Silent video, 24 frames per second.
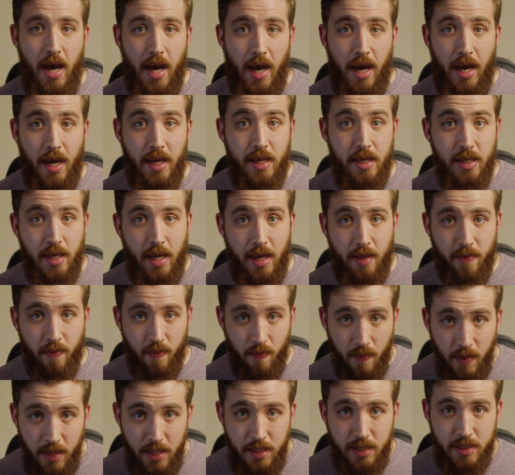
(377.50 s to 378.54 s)
I at
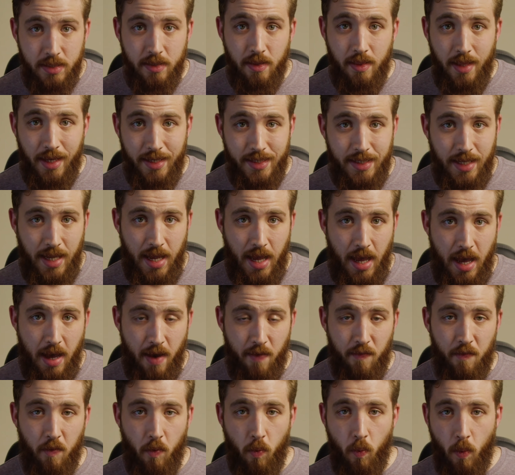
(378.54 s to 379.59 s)
least like to
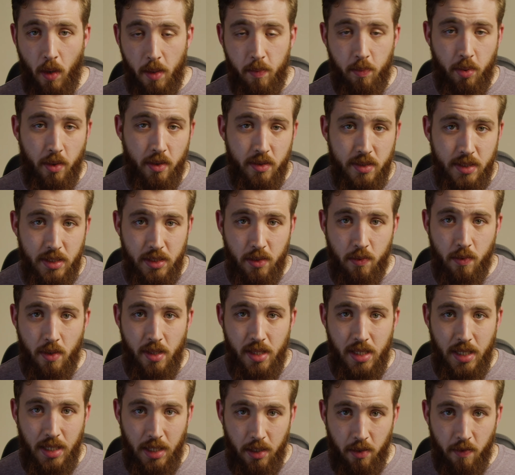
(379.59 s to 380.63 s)
have one person to
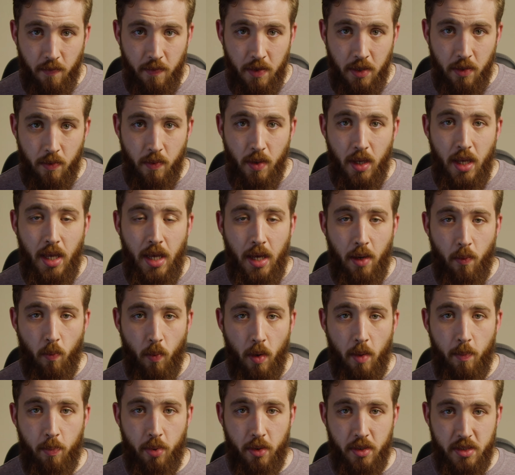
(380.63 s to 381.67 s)
run the interview and
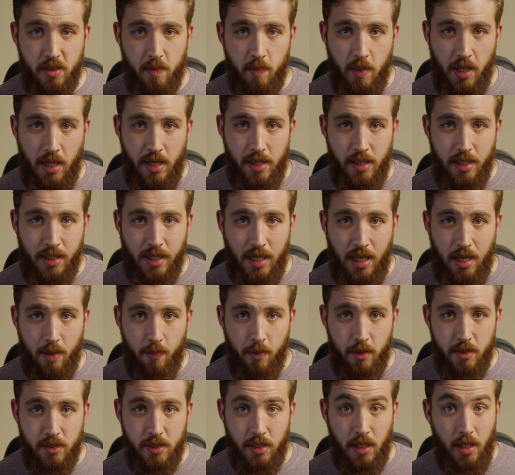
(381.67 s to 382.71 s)
one person behind the
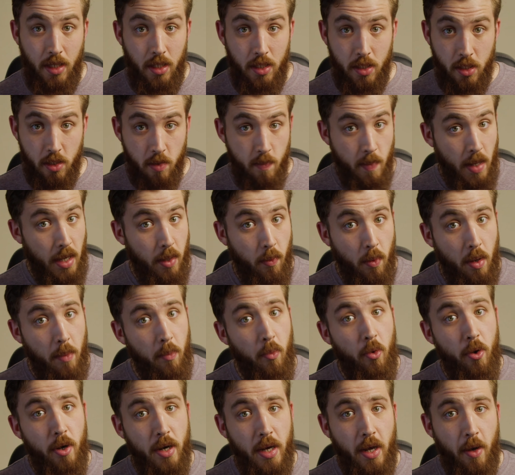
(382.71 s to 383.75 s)
cameras. You might want
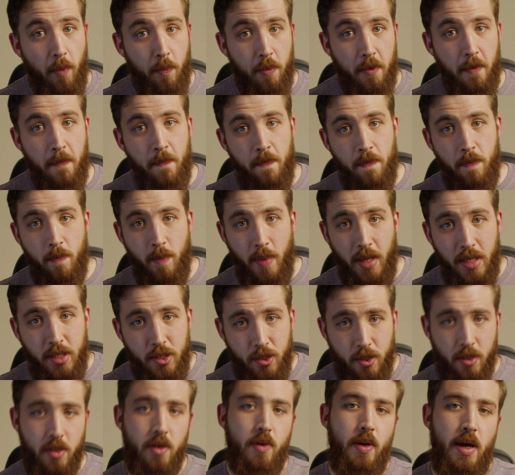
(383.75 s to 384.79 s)
more help. Make
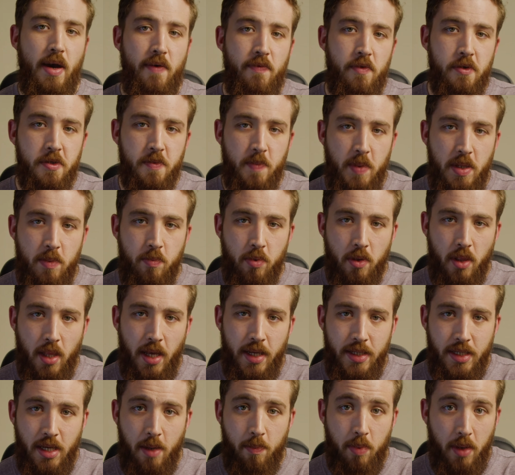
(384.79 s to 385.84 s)
sure you have those people
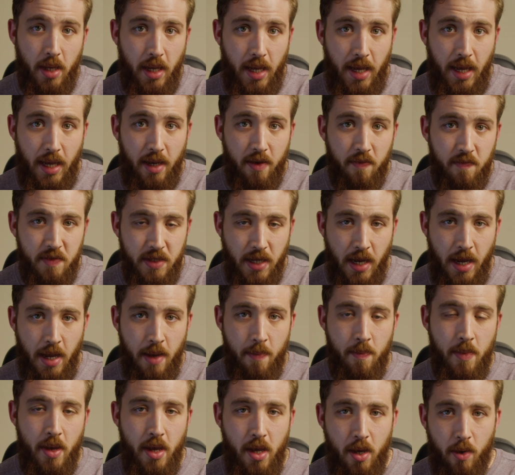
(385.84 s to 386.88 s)
lined up ahead of
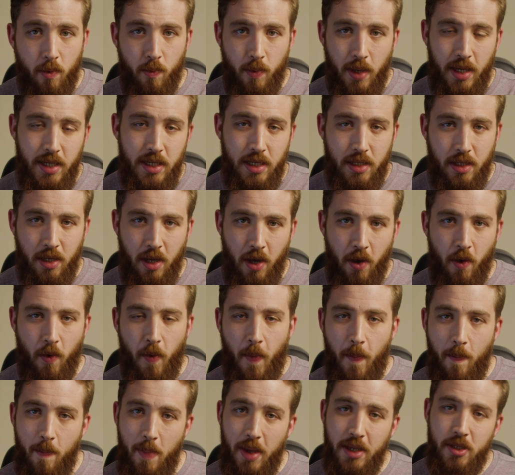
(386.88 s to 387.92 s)
time, ready to go.
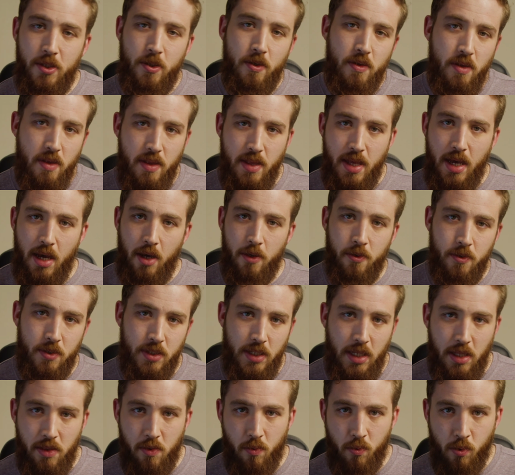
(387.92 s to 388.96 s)
Make sure that they
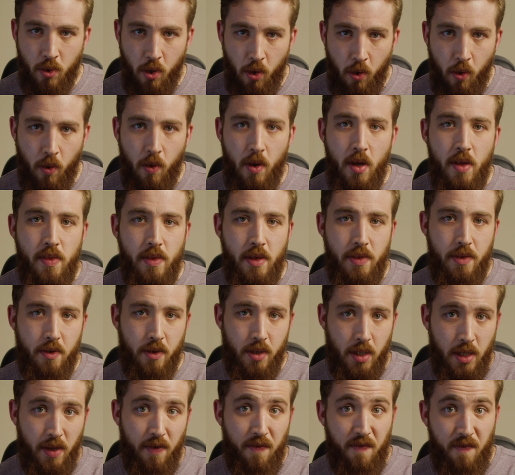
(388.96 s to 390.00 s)
understand the role that they're
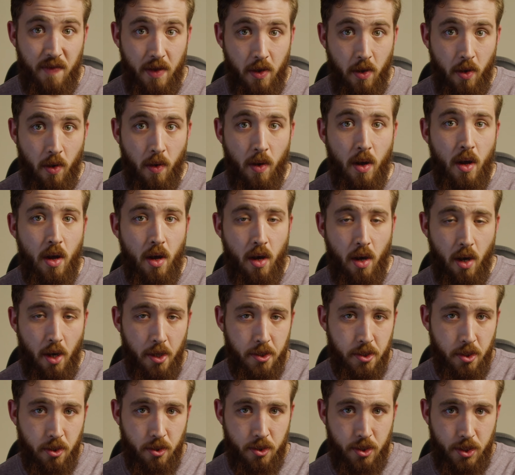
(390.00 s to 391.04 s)
going to fill
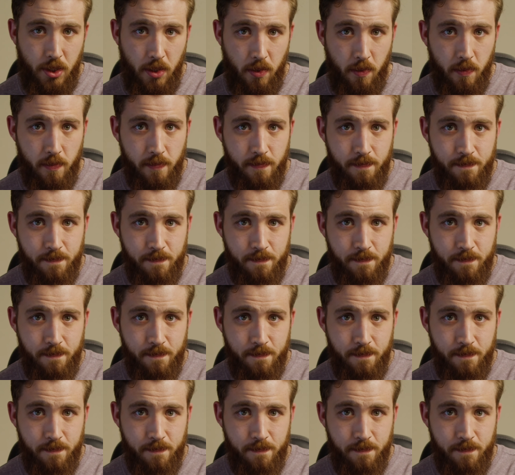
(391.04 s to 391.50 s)
on your shoot.